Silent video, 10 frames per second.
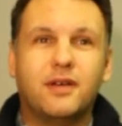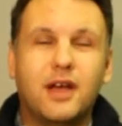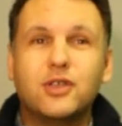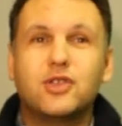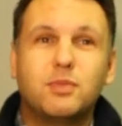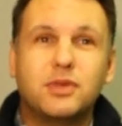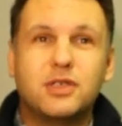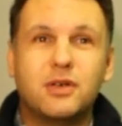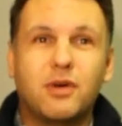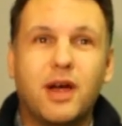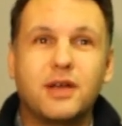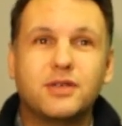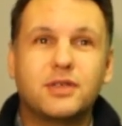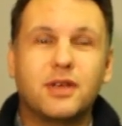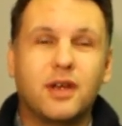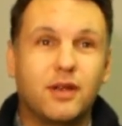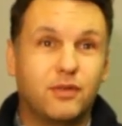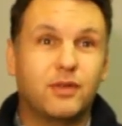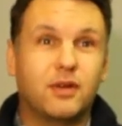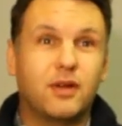LGBT rights
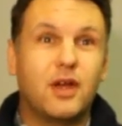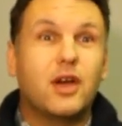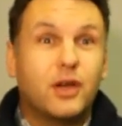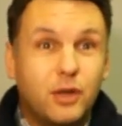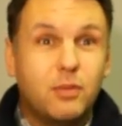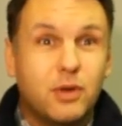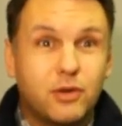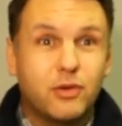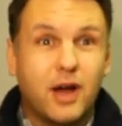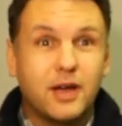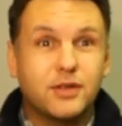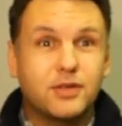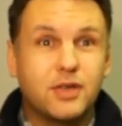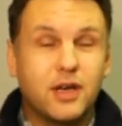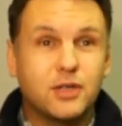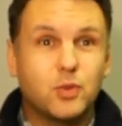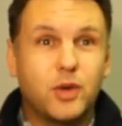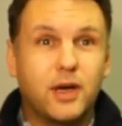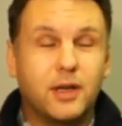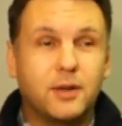and human rights as
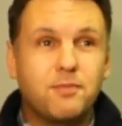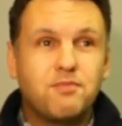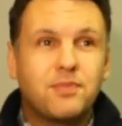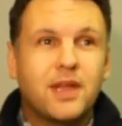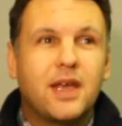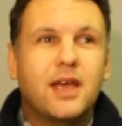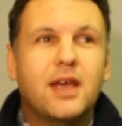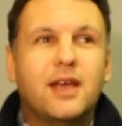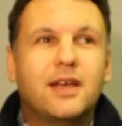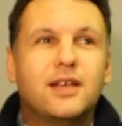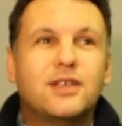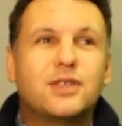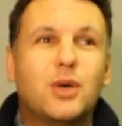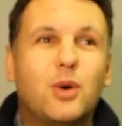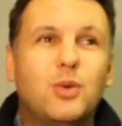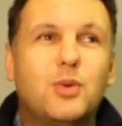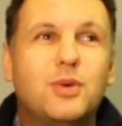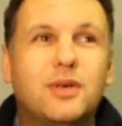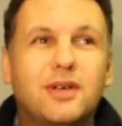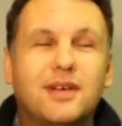well.
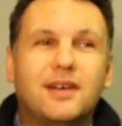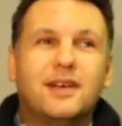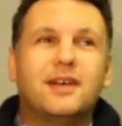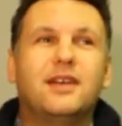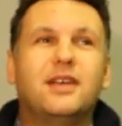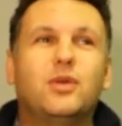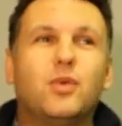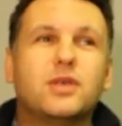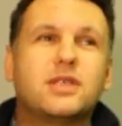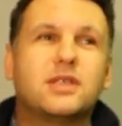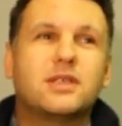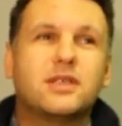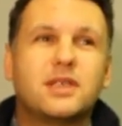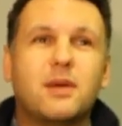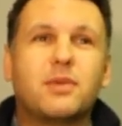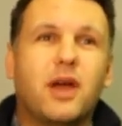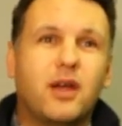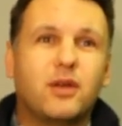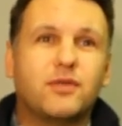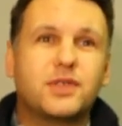So it was some
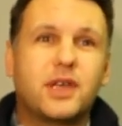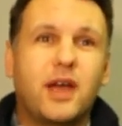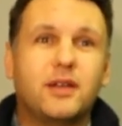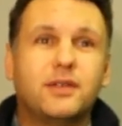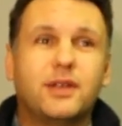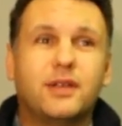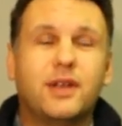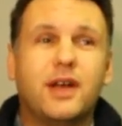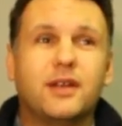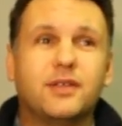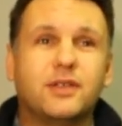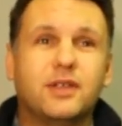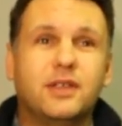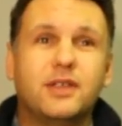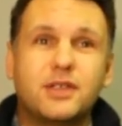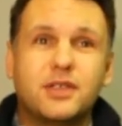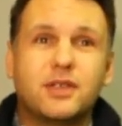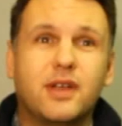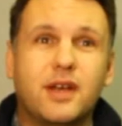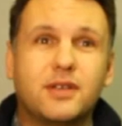kind of scandal, and in
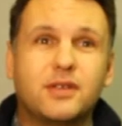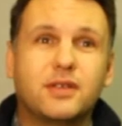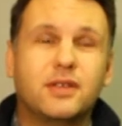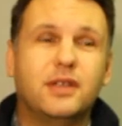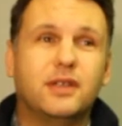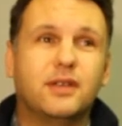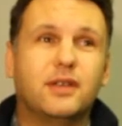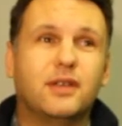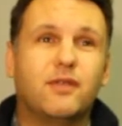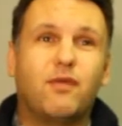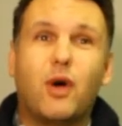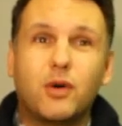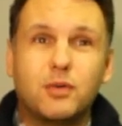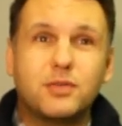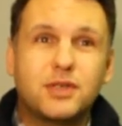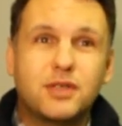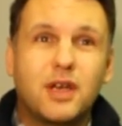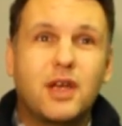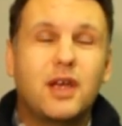internet, in forums,